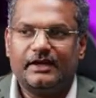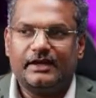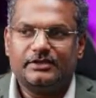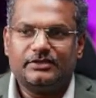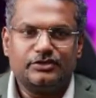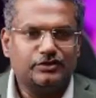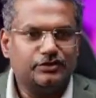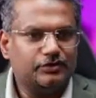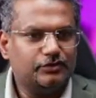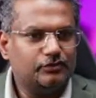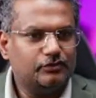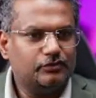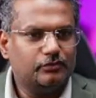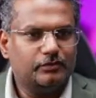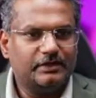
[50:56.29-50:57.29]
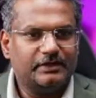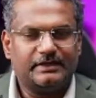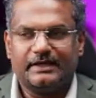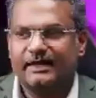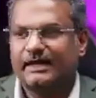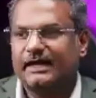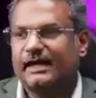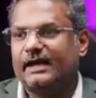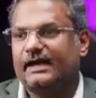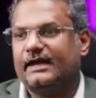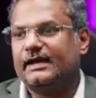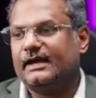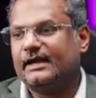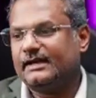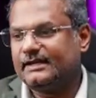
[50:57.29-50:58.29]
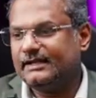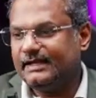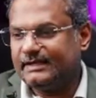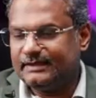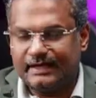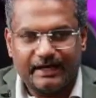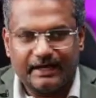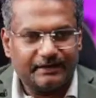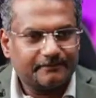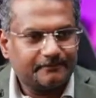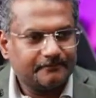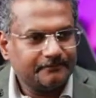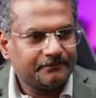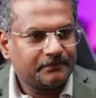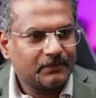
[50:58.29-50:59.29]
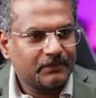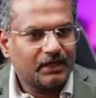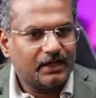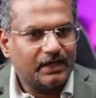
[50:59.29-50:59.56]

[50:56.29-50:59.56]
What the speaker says: Create new with AI. I click that